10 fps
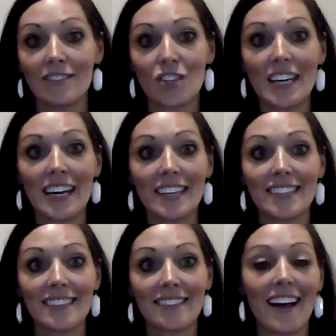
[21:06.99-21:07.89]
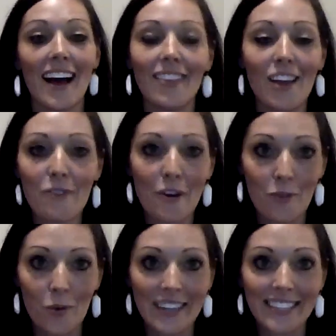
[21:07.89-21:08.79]
She has, I love her
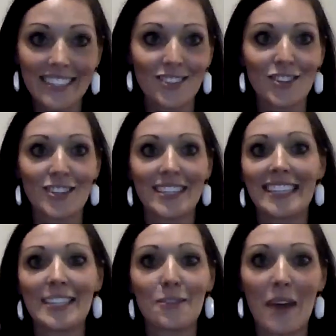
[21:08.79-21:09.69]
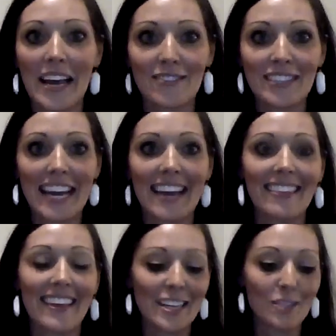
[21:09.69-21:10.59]
voice, and she just has this way of saying
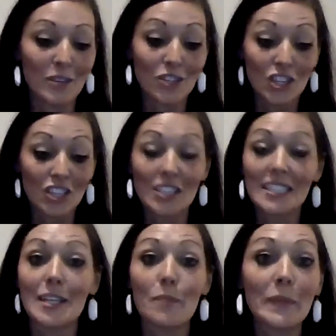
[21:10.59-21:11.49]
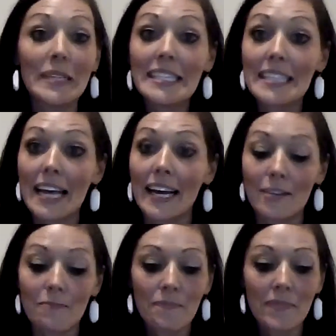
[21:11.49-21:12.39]
things, but she just simply
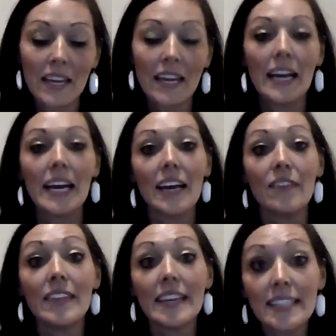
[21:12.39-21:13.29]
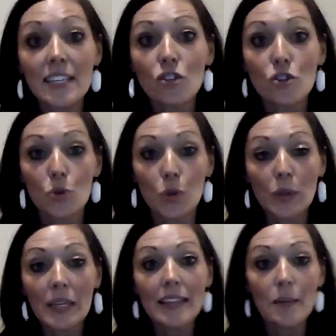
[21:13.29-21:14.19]
said, if this is
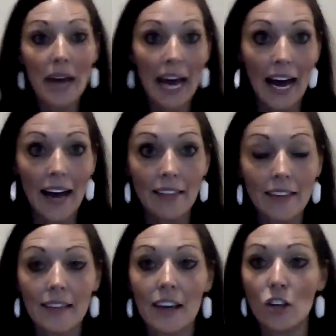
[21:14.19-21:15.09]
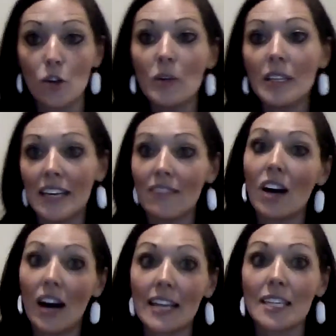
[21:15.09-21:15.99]
truly the path that you believe
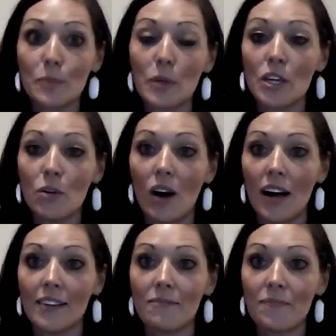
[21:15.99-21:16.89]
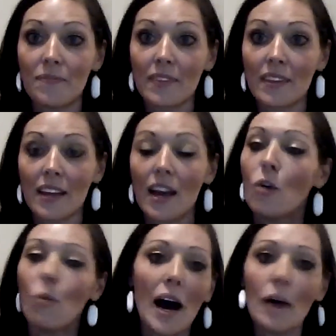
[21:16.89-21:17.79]
God has put you on,
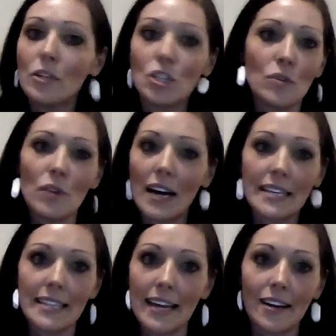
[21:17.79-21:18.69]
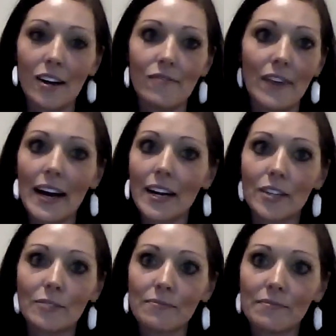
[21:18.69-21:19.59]
why would you not set it on
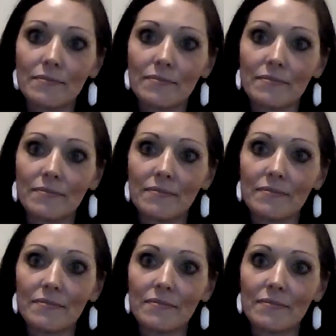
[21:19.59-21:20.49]
fire? Mm-hmm.